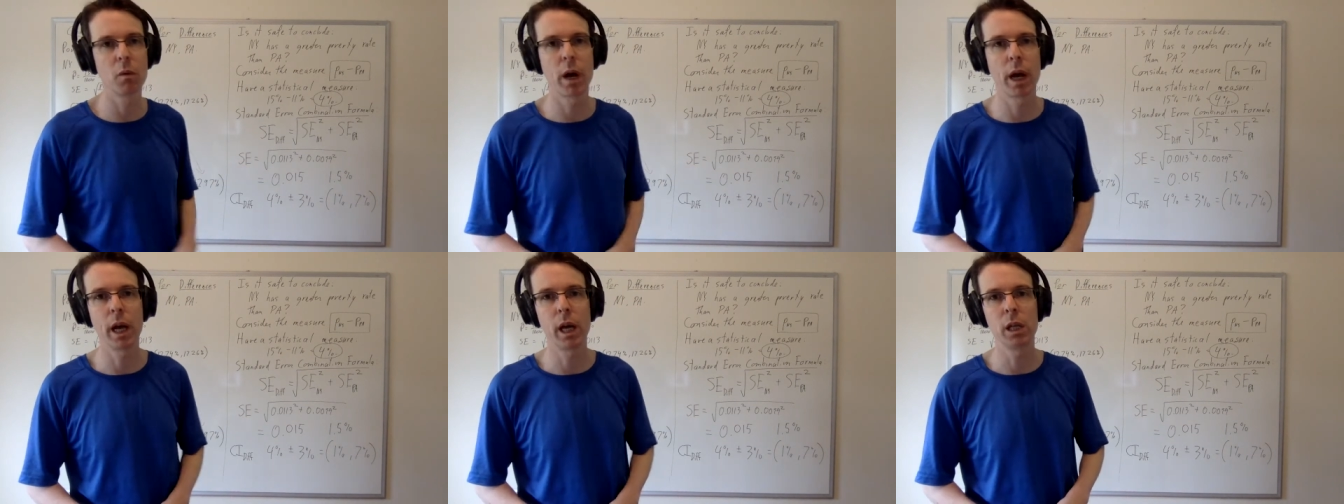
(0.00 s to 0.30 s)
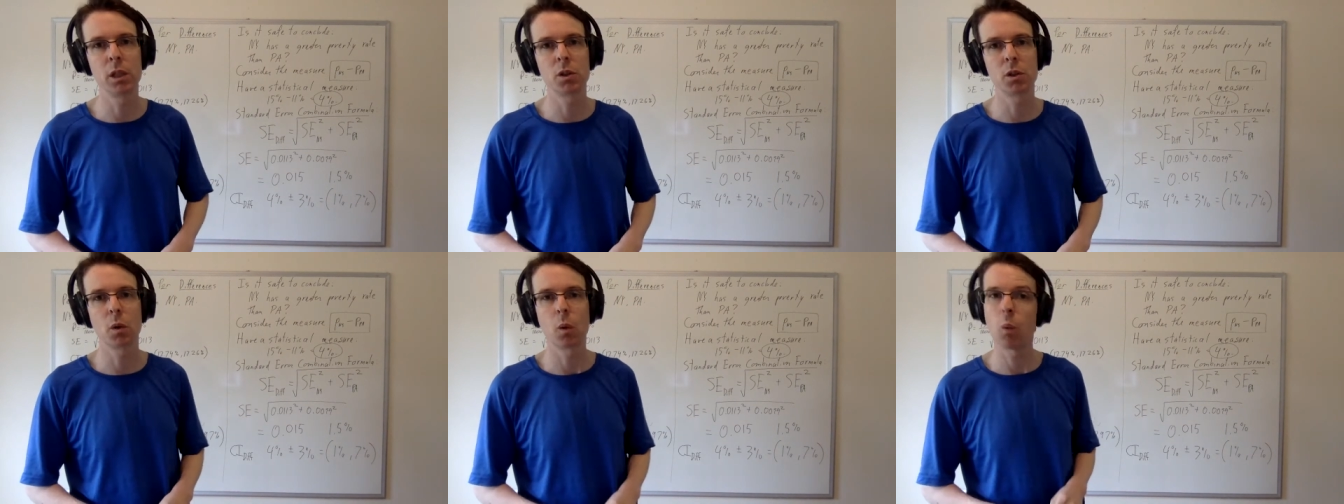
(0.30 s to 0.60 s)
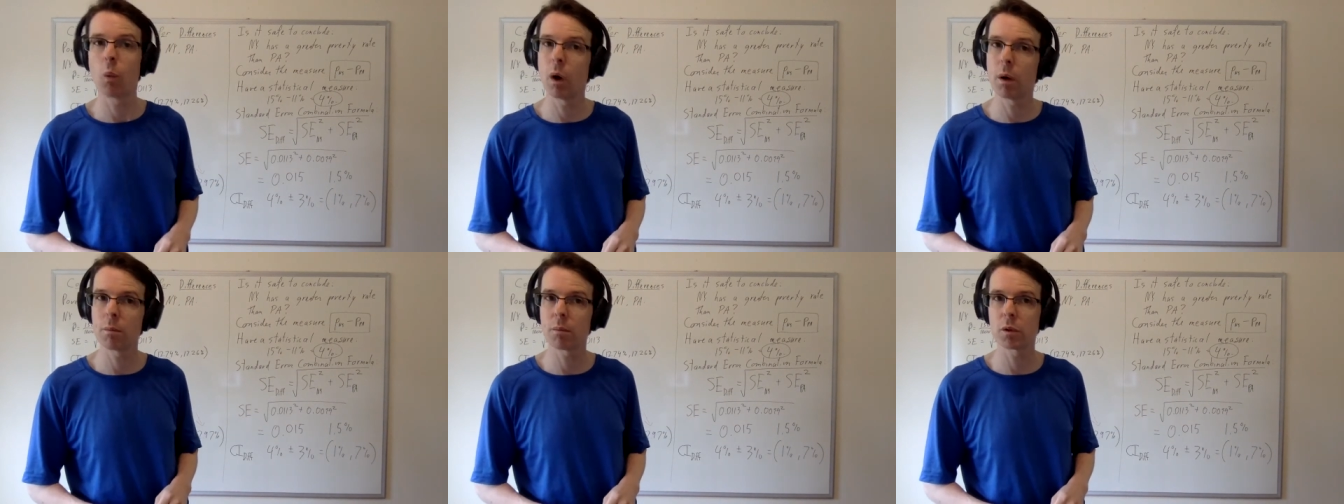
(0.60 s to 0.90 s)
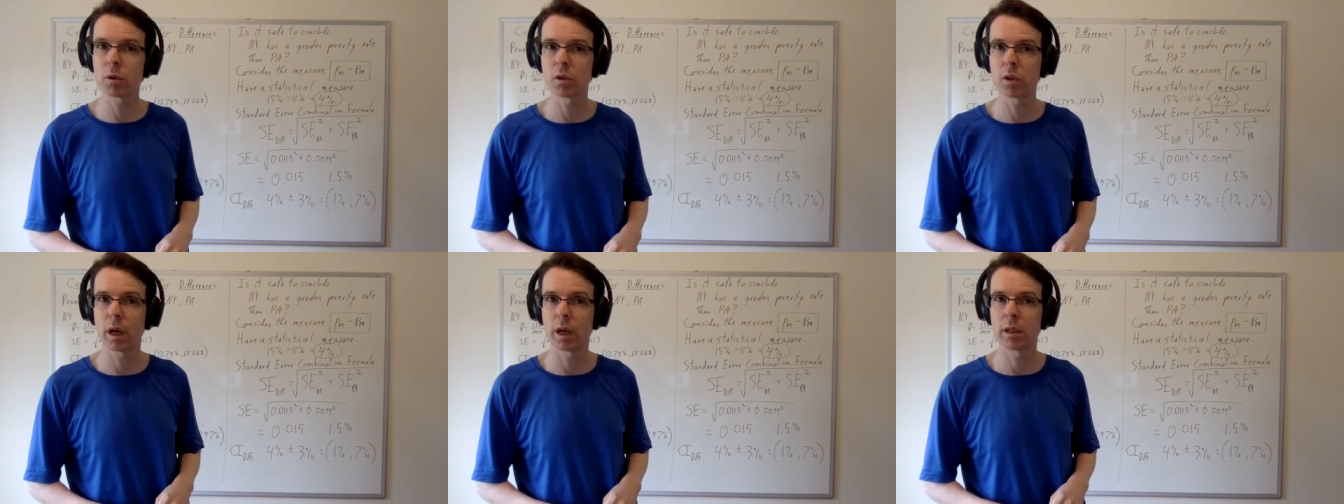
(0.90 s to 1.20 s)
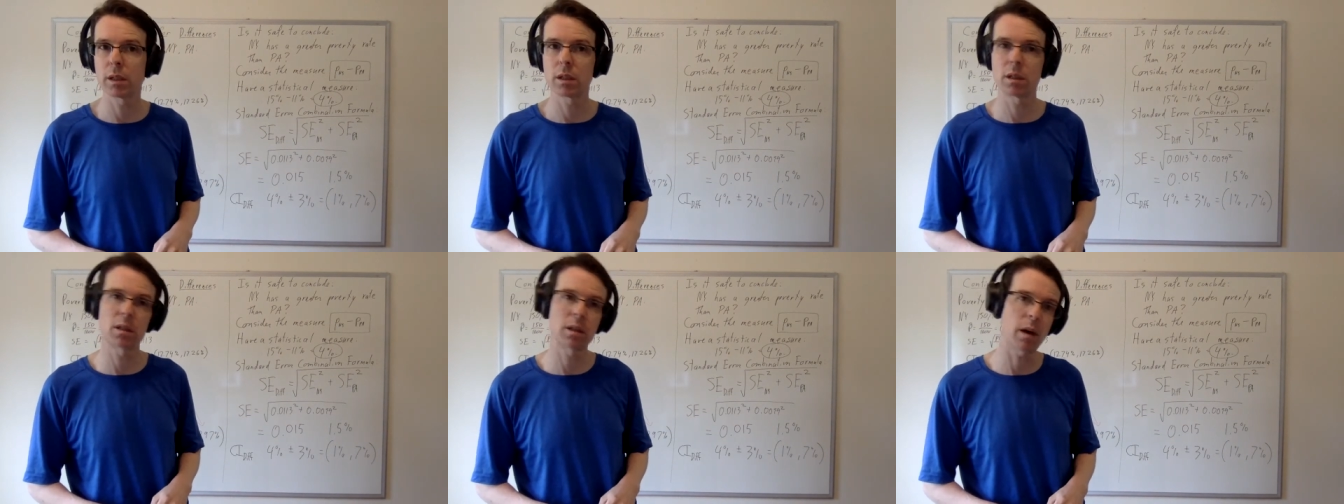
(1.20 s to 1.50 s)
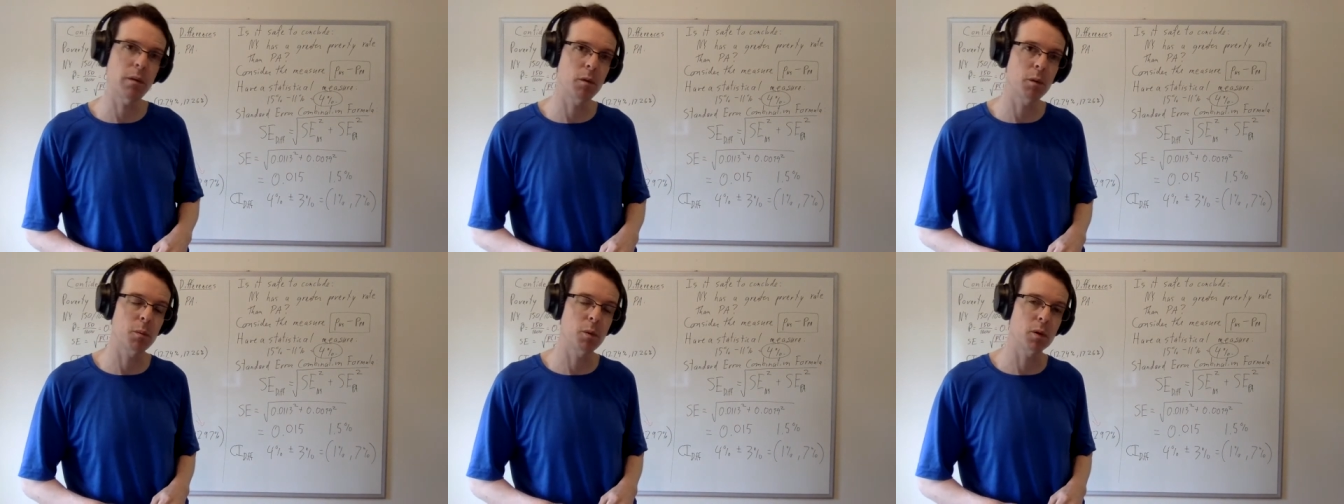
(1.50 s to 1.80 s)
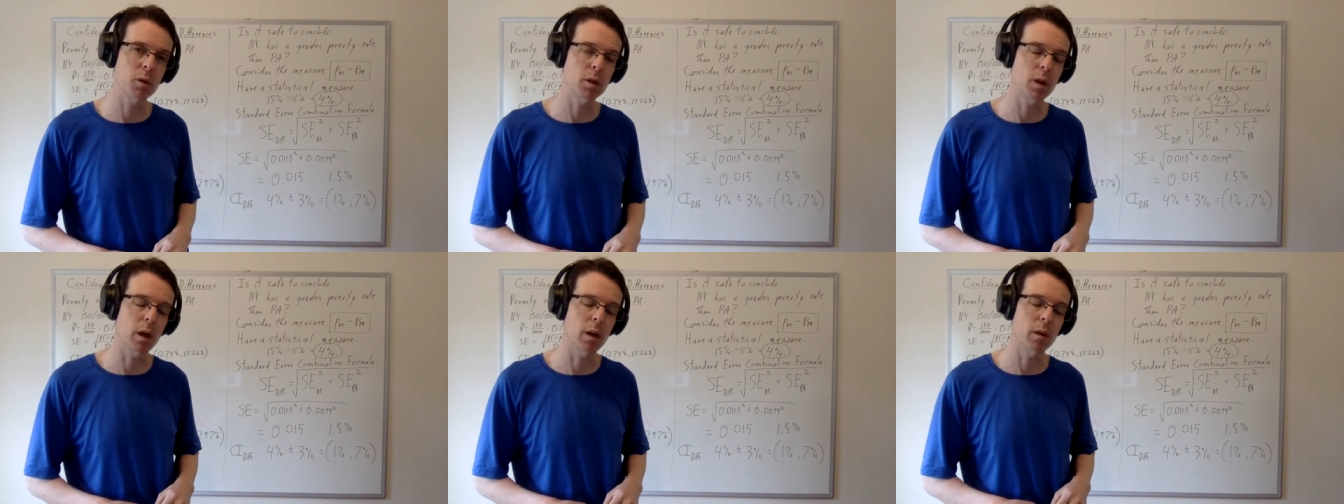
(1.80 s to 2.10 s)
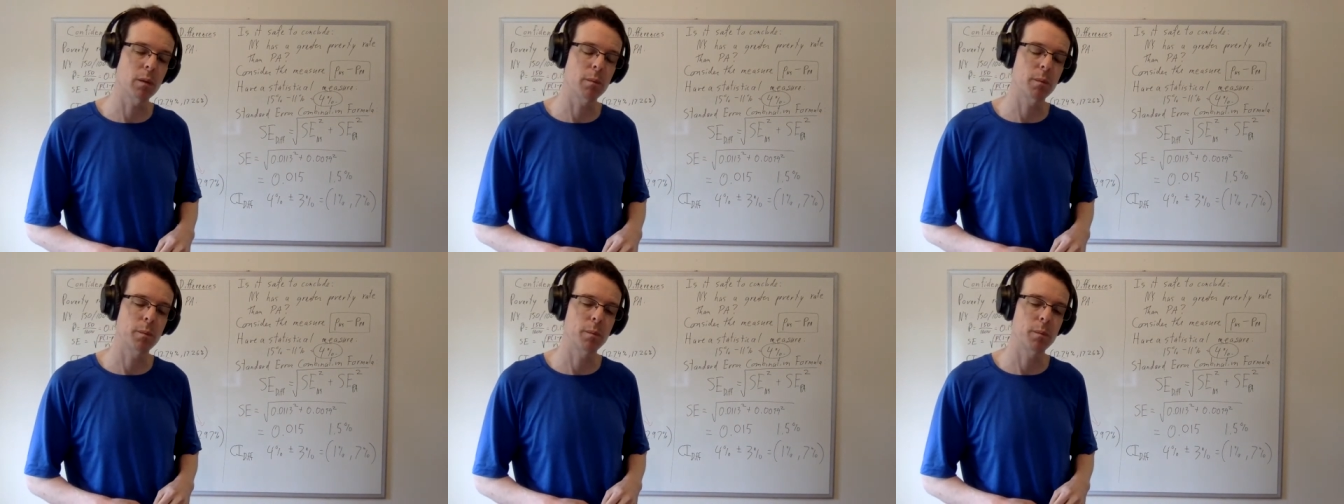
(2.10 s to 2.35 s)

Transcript: the range 1% to 7%.